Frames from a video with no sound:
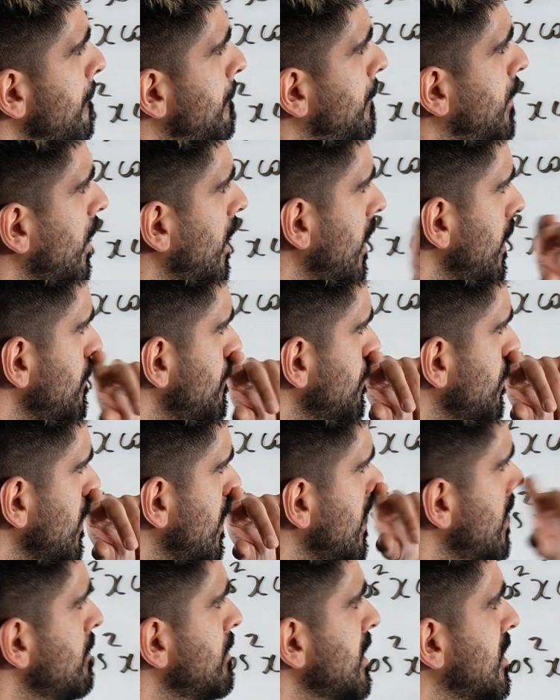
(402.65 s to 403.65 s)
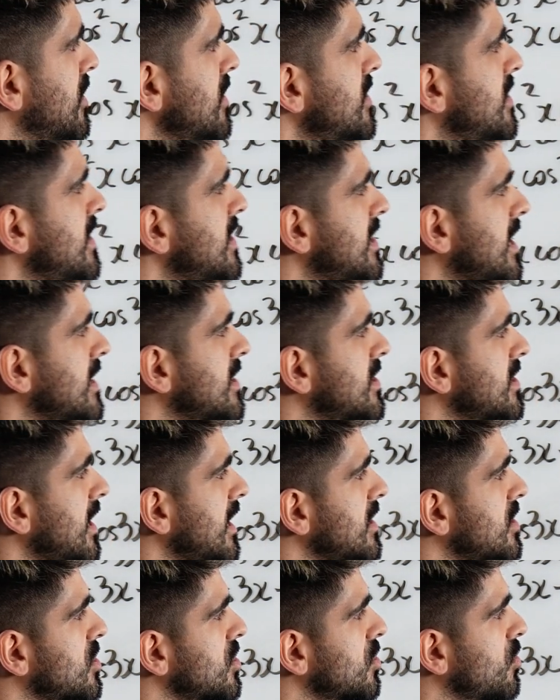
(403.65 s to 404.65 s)
but because this has
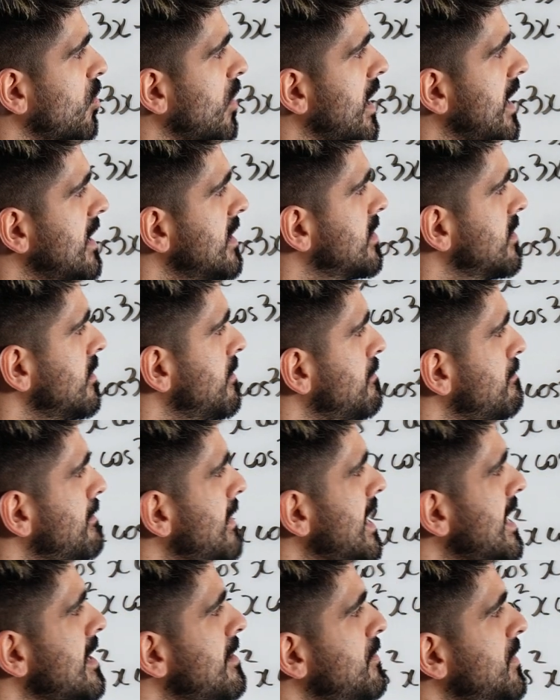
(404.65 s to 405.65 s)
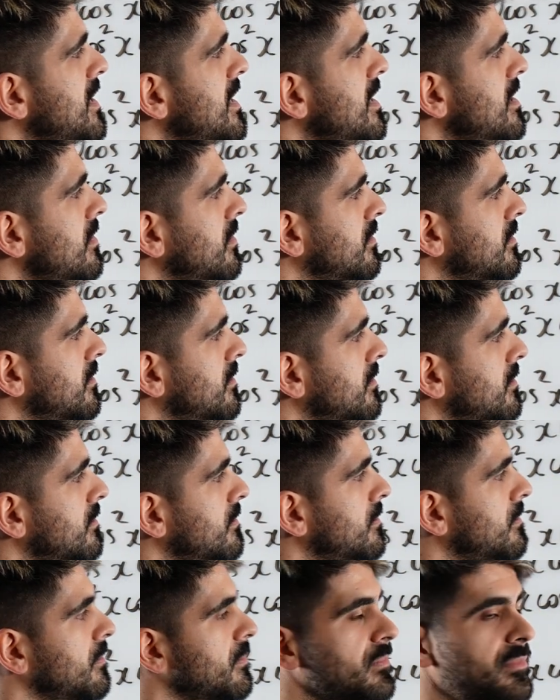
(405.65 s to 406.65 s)
sine squared, maybe
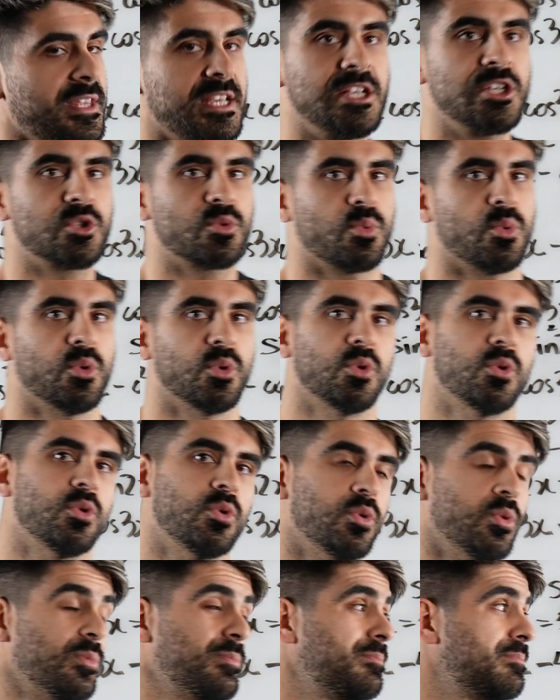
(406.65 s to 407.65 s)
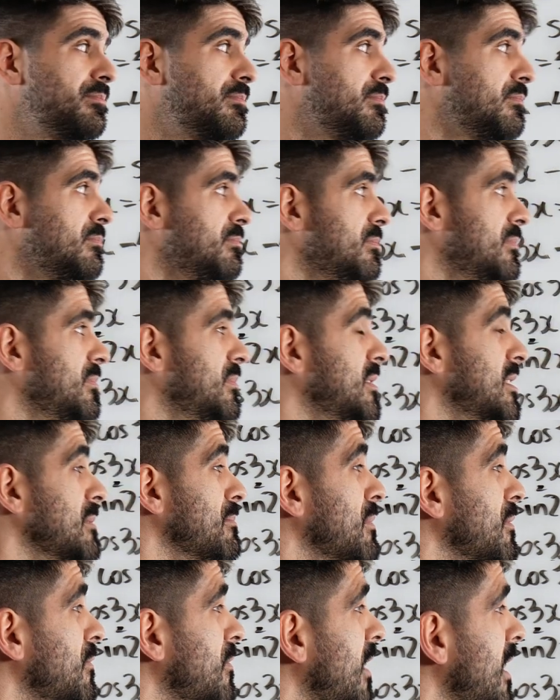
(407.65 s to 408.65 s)
things will
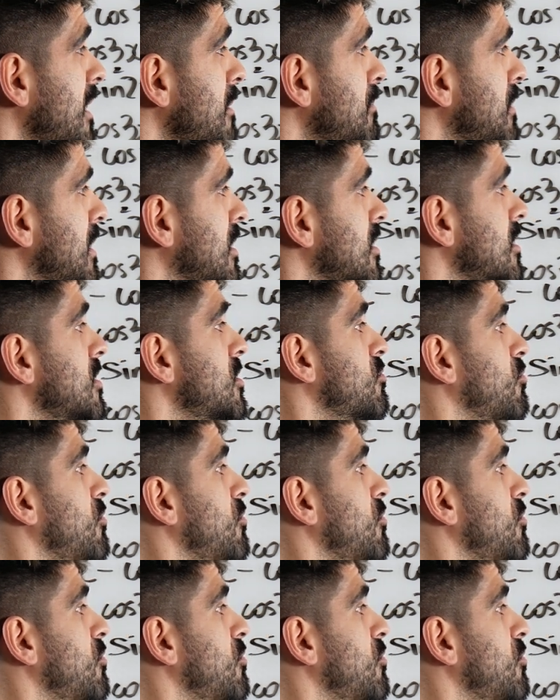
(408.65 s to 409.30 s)
simplify because